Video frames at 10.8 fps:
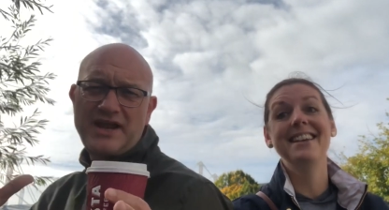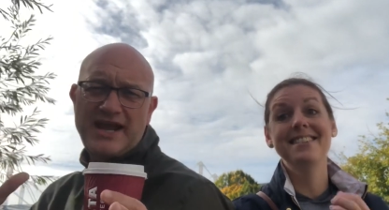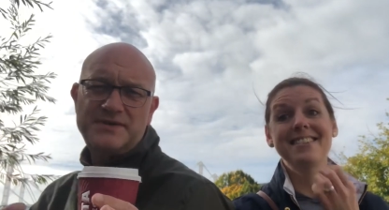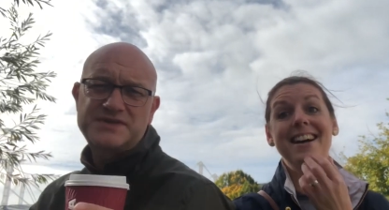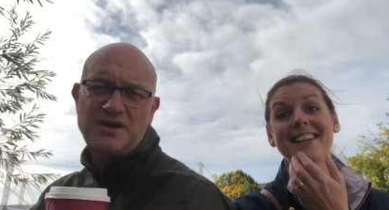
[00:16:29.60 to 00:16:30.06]

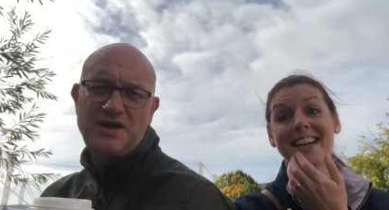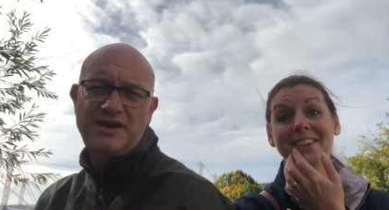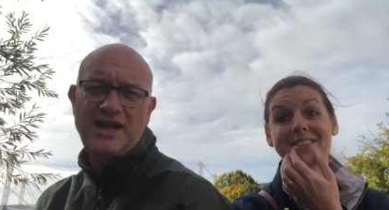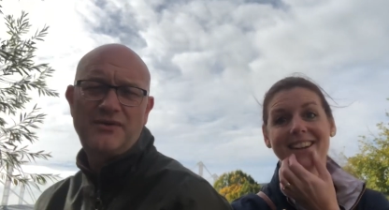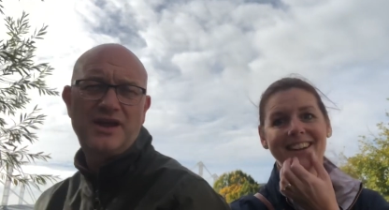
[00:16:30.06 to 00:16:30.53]
Speaker 1: Inside,
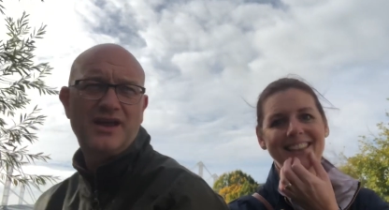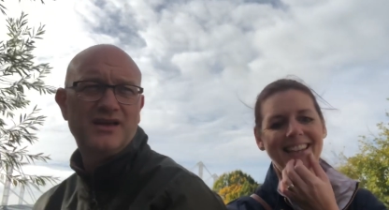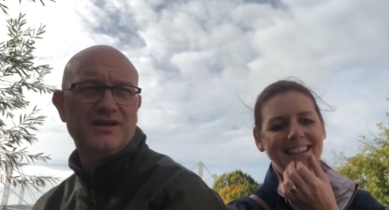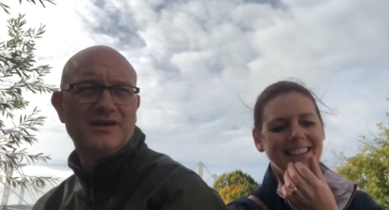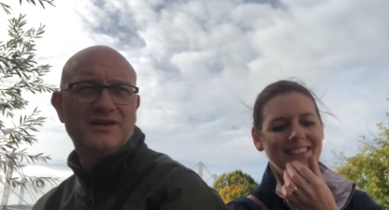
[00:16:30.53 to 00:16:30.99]
outside, outside area.
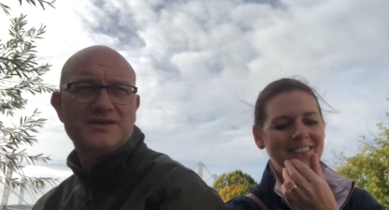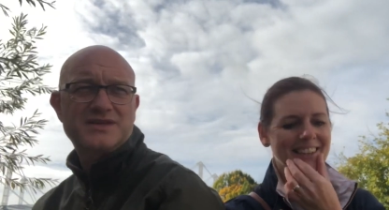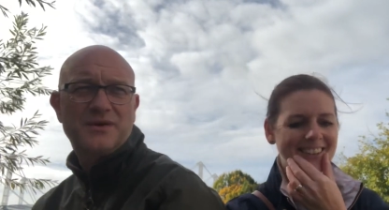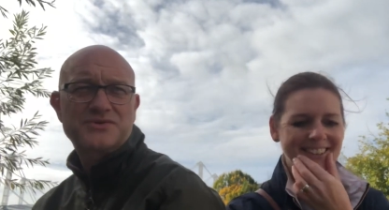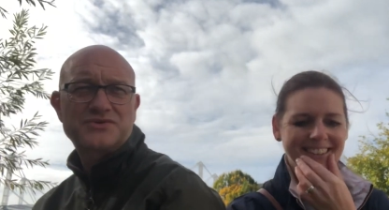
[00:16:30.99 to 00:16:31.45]
Thing, yeah.
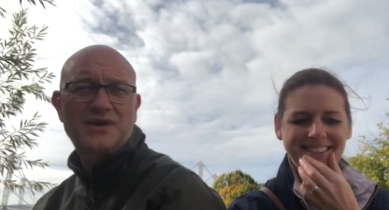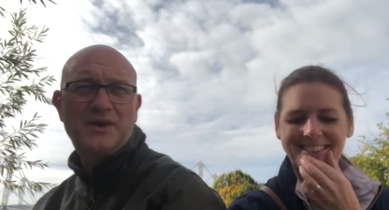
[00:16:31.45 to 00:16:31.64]
So it was really